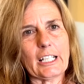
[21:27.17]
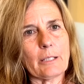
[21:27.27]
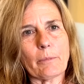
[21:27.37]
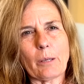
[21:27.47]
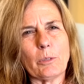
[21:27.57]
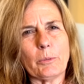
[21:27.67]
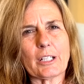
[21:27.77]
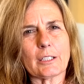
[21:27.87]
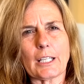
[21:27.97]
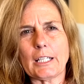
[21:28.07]
it might be
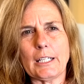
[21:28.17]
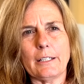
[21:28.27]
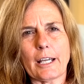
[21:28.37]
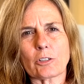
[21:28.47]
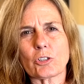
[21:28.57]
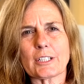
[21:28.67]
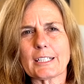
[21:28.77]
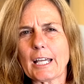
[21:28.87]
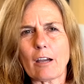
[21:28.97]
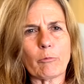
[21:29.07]
because they need extra
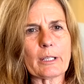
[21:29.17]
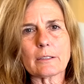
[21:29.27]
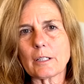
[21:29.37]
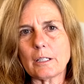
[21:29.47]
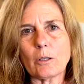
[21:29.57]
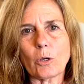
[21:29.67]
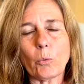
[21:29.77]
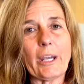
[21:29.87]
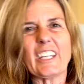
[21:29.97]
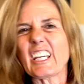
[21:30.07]
staff because they are
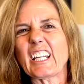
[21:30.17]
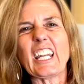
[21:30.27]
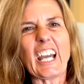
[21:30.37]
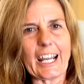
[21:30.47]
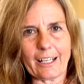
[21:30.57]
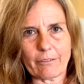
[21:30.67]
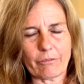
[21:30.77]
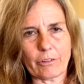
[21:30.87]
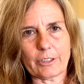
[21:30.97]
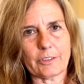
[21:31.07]
awake at night,
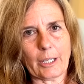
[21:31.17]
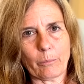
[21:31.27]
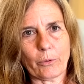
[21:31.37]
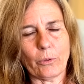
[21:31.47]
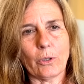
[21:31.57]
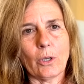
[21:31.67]
for example.